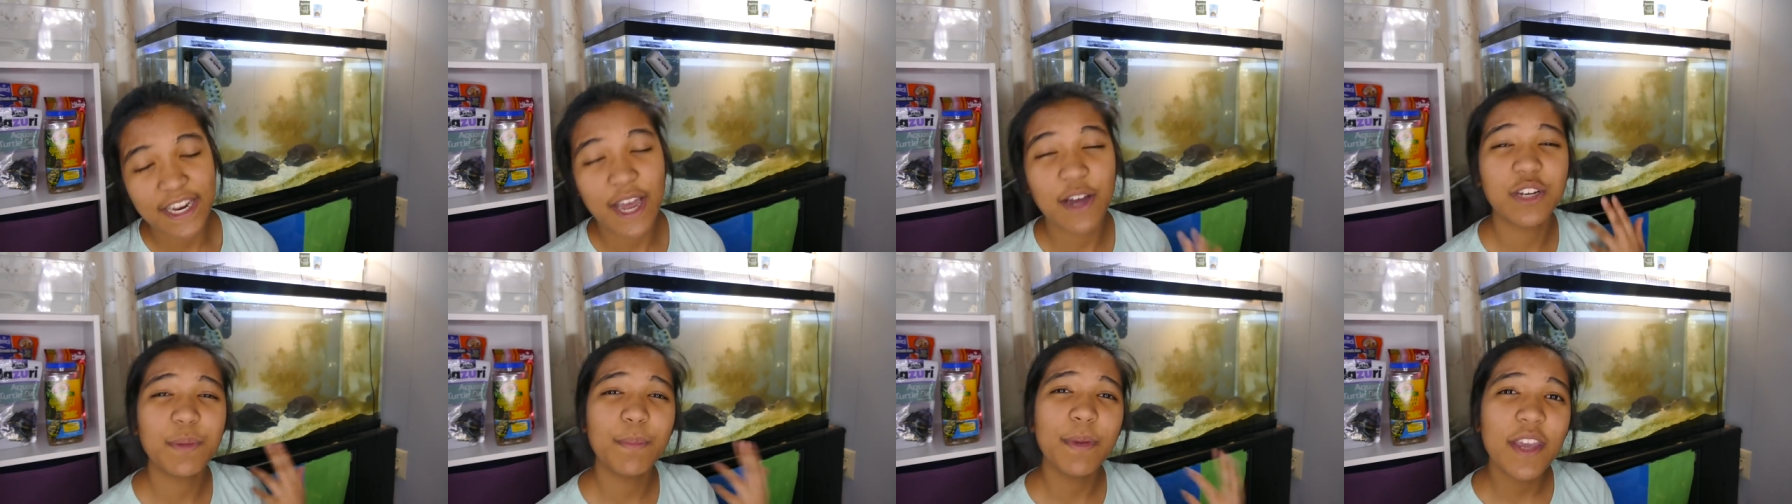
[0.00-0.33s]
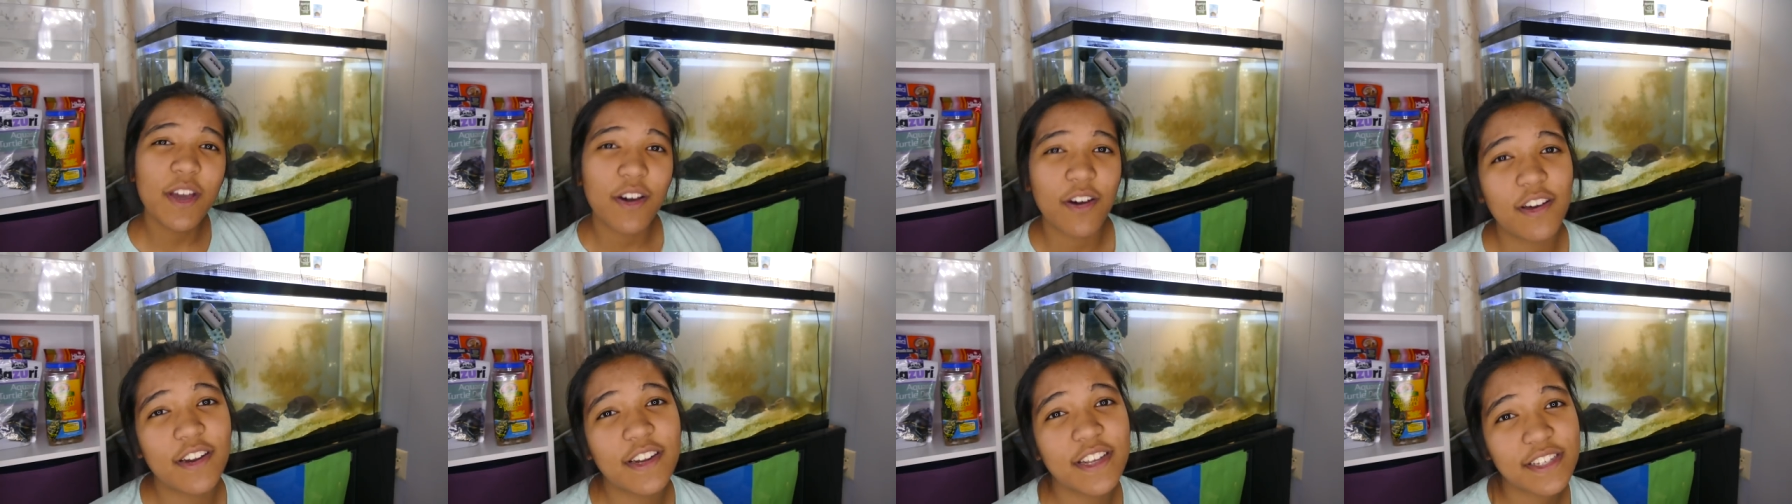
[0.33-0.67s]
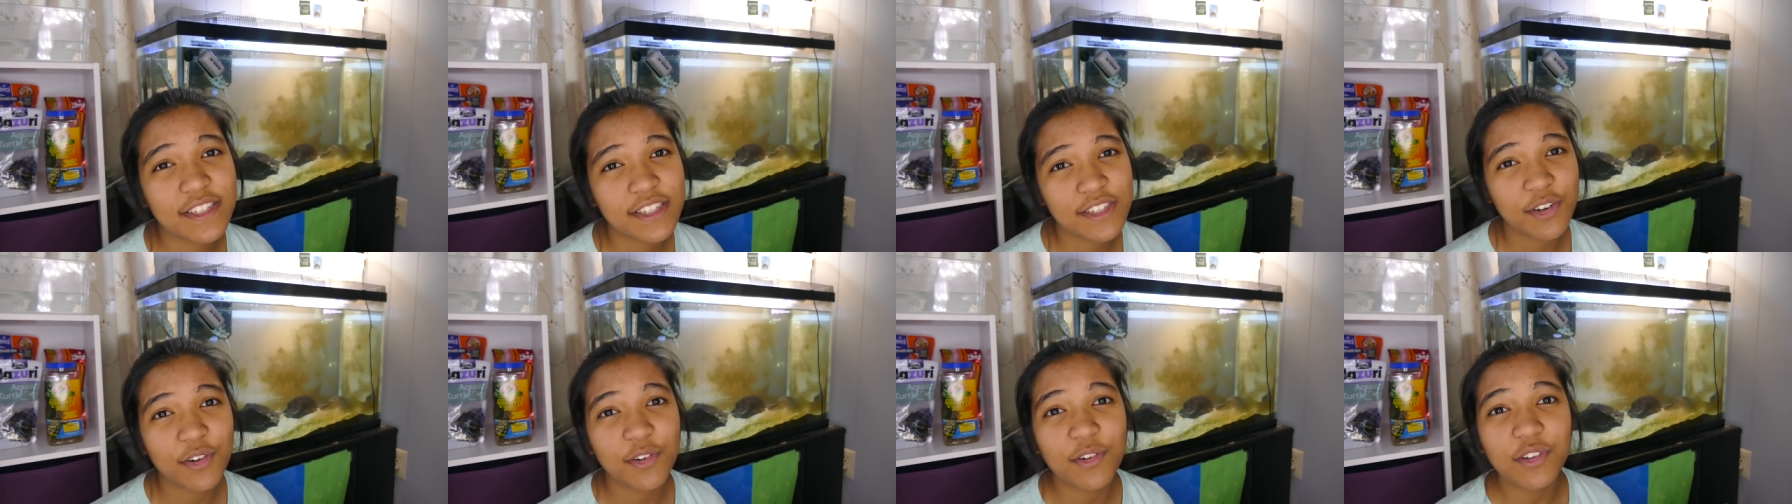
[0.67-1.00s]
Now, to be
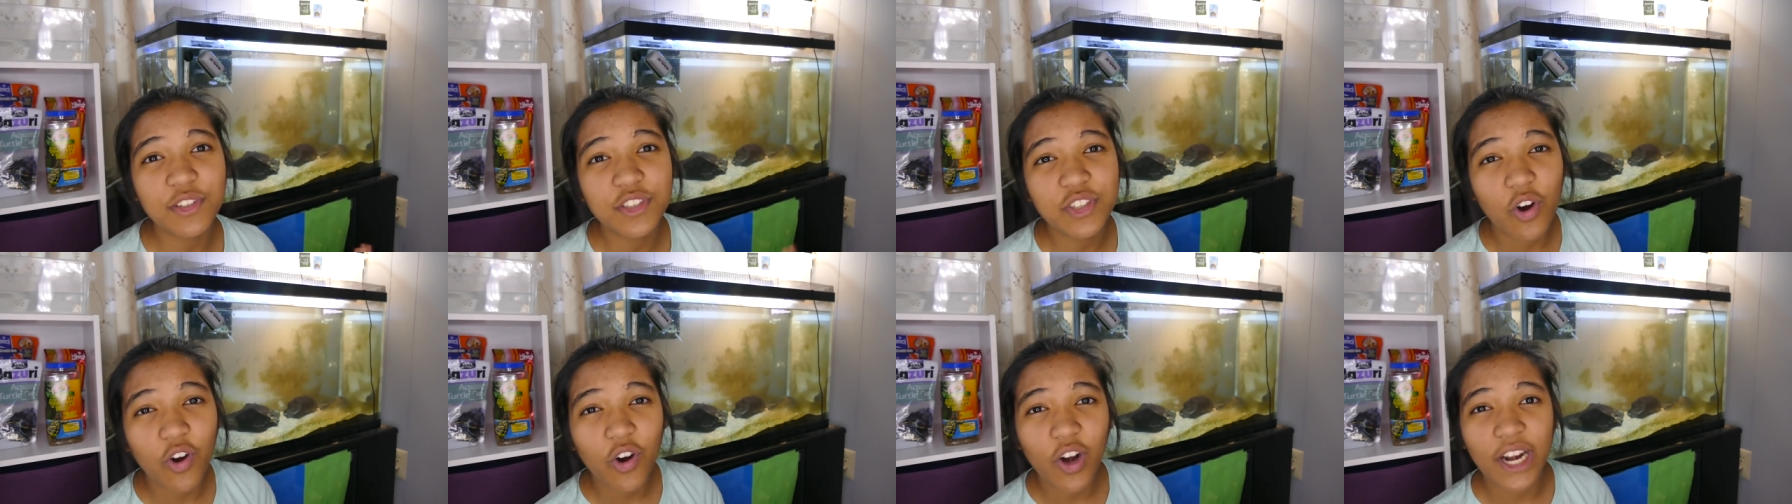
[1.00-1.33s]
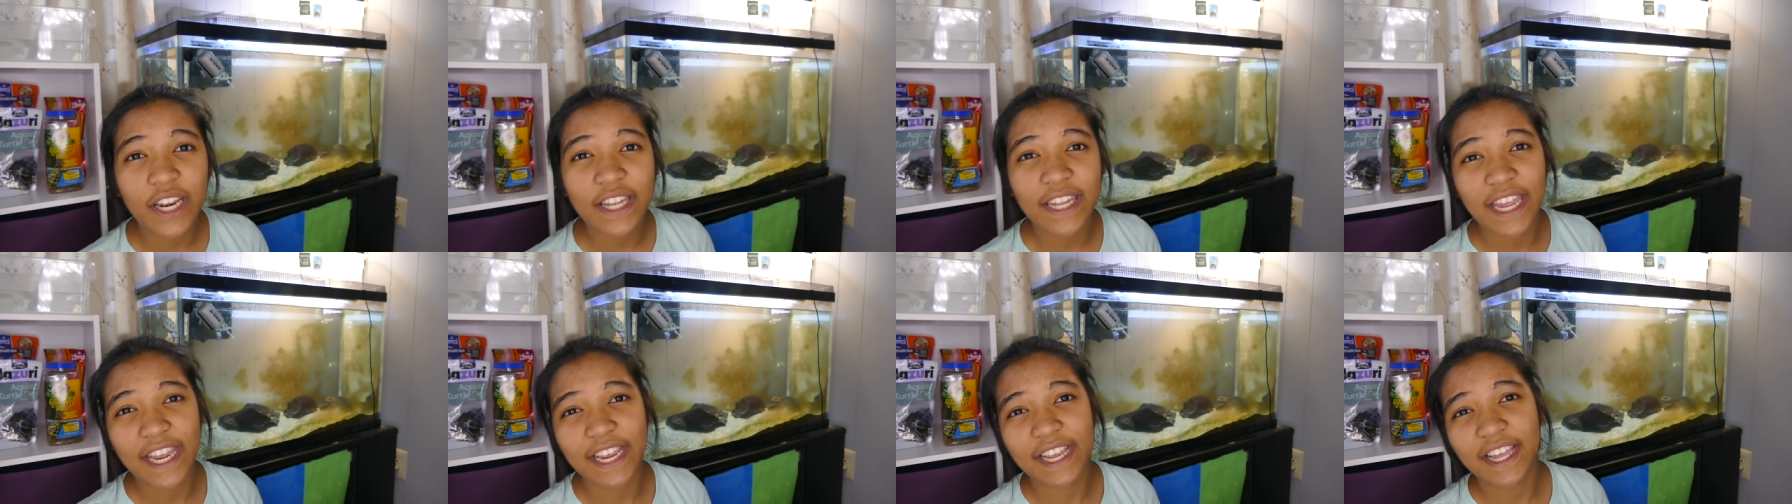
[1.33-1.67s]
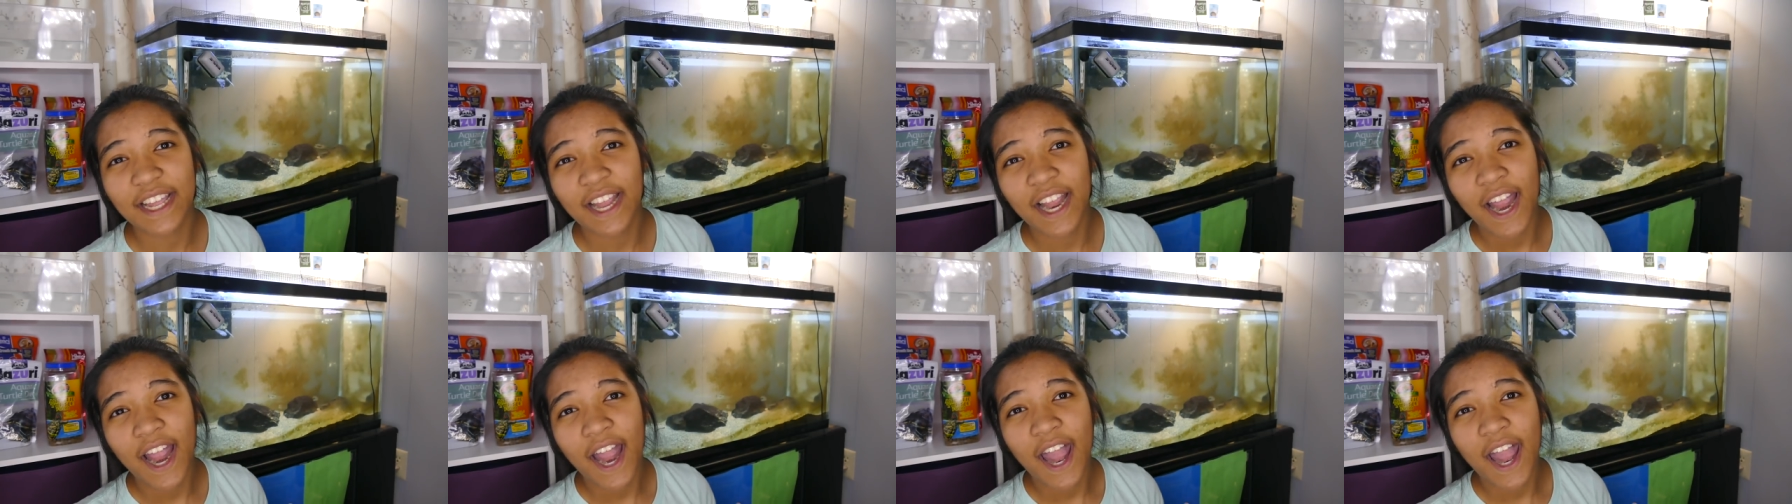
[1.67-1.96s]
honest, turtles aren't like